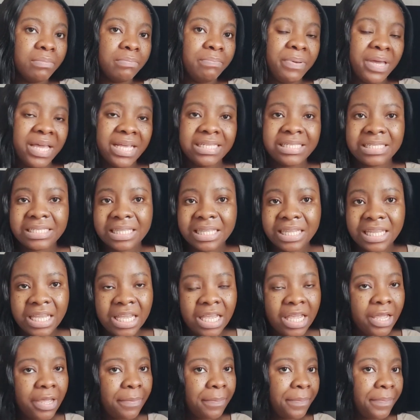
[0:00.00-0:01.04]

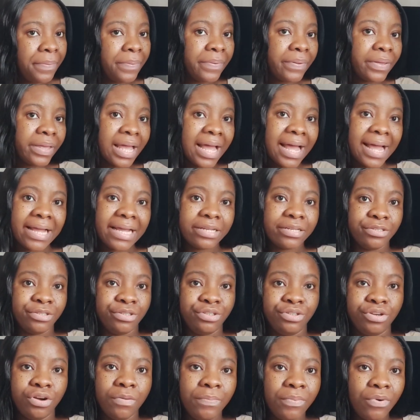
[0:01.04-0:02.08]
payslip and
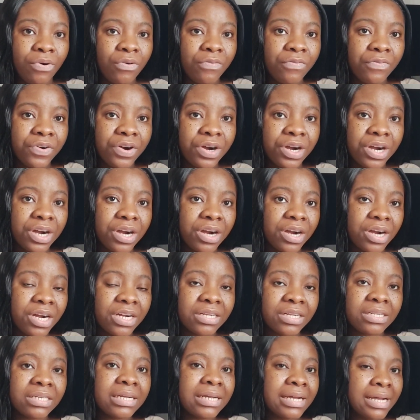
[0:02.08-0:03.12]
job offer